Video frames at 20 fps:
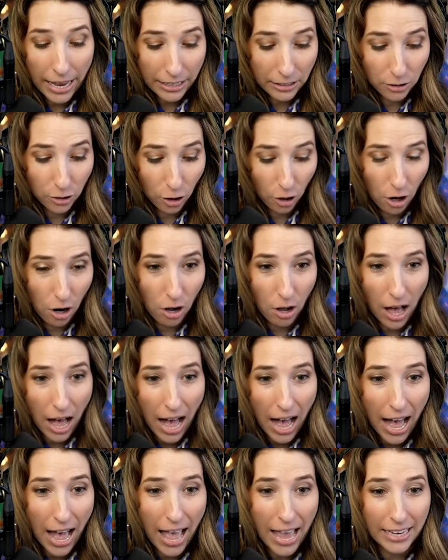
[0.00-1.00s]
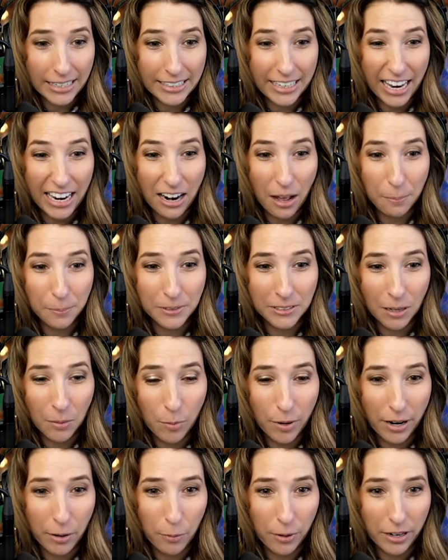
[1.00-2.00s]
Hi, girl. Hi. Get up
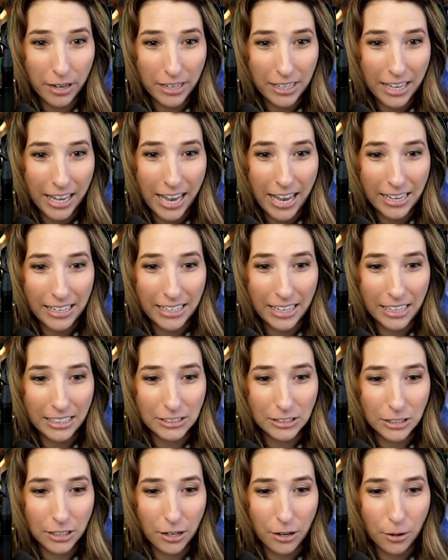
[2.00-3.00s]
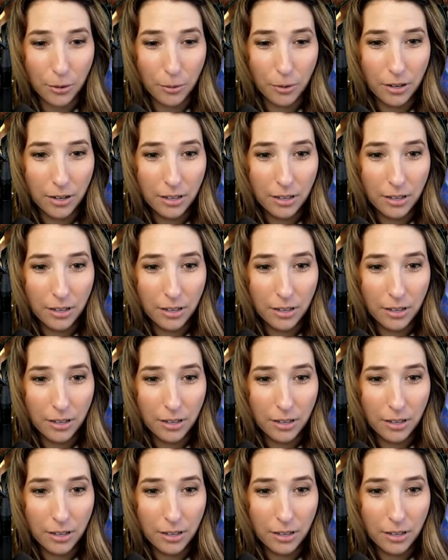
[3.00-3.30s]
somewhere where it can't get you.